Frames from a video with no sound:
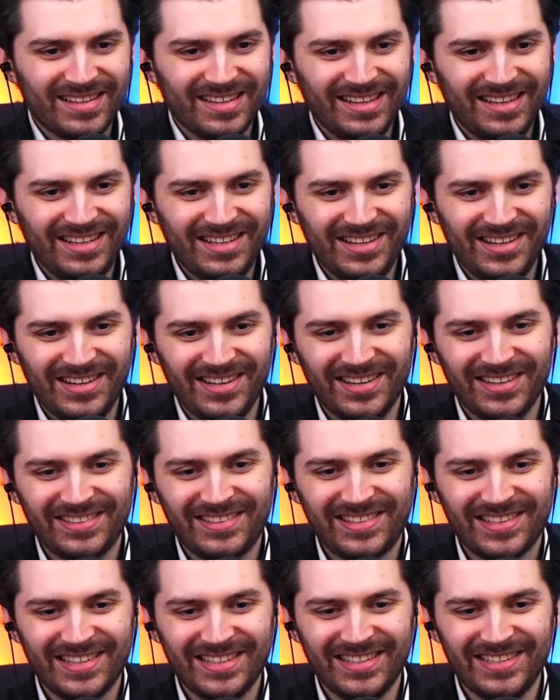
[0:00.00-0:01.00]
Oh,
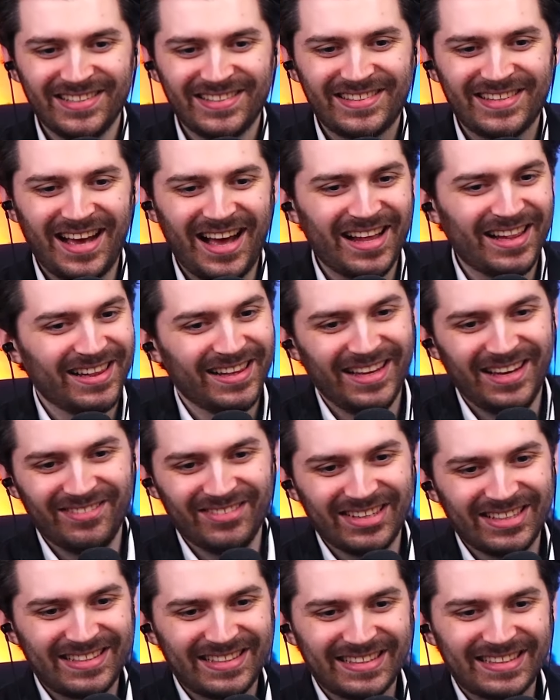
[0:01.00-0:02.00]
dude. I love
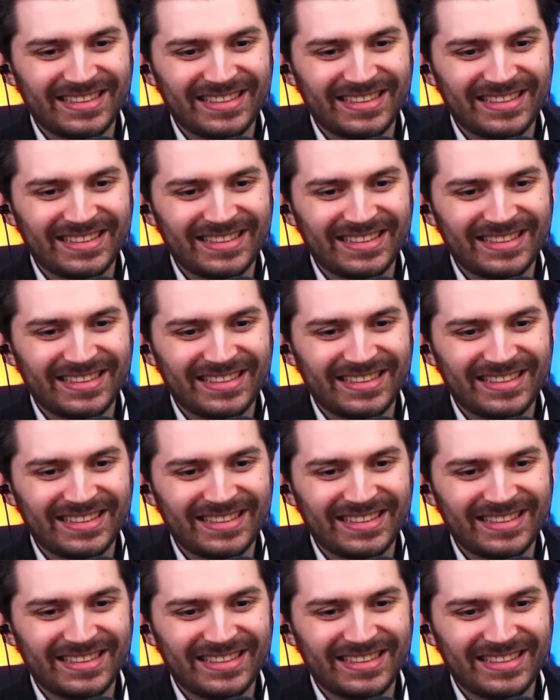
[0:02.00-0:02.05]
it.